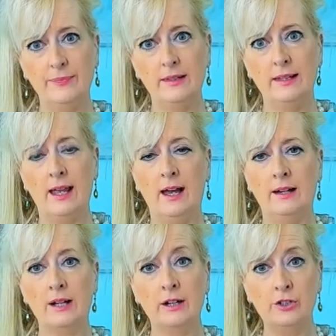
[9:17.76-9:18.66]
And
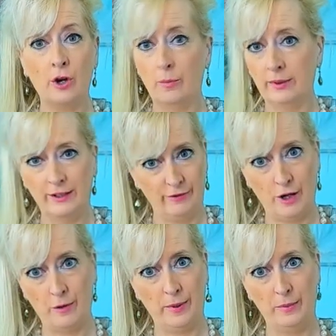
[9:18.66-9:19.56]
I don't believe in
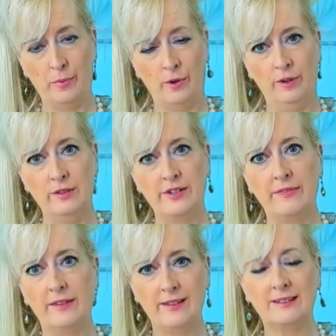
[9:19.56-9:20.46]
open borders. I
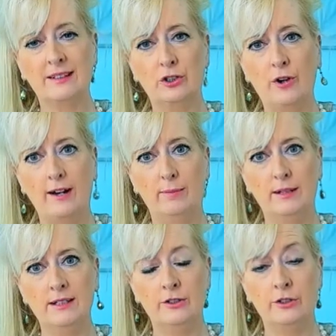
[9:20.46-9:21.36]
think that's incredibly
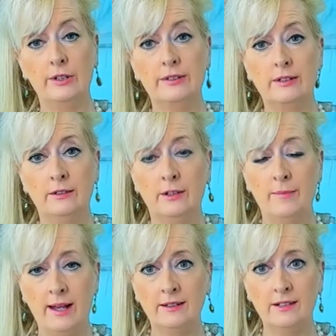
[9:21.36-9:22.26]
dangerous, and the
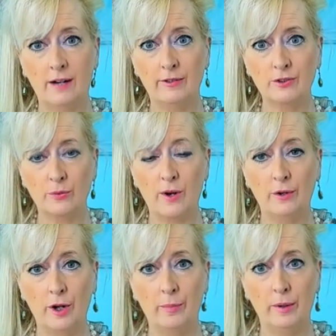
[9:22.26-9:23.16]
men at Davos want
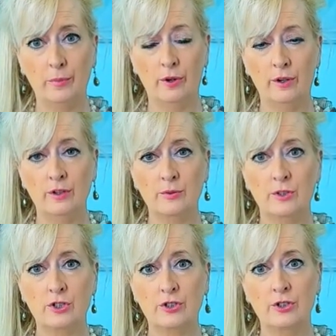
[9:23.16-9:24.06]
open borders,
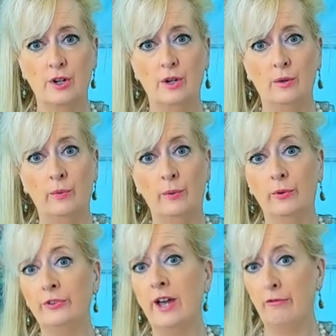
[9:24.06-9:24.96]
which we will
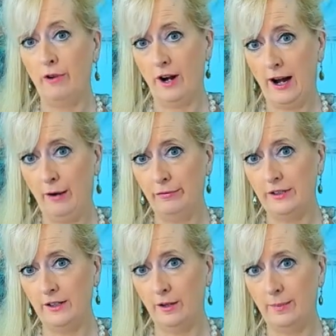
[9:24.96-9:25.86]
never have
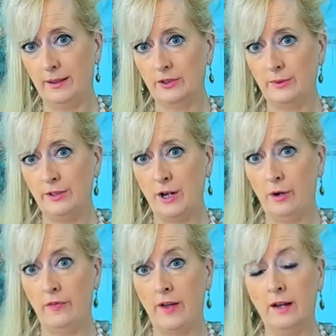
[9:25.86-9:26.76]
here, because we
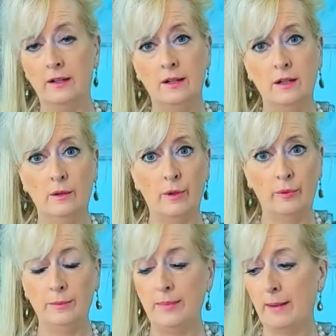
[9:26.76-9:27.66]
know that we
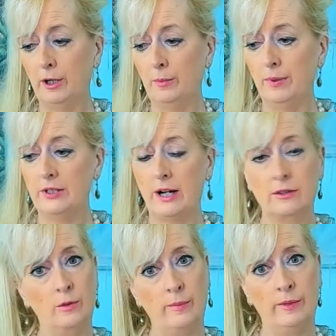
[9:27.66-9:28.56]
wouldn't be able to protect
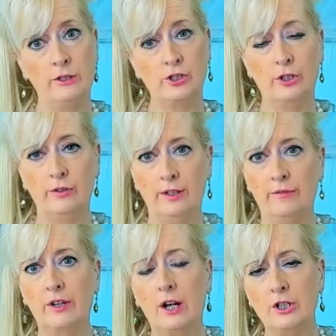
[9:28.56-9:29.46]
the women and children of
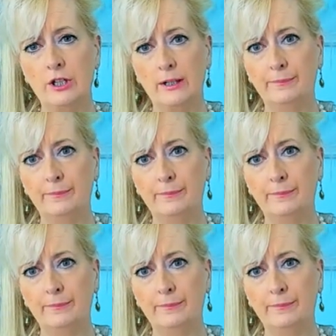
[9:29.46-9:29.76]
the country.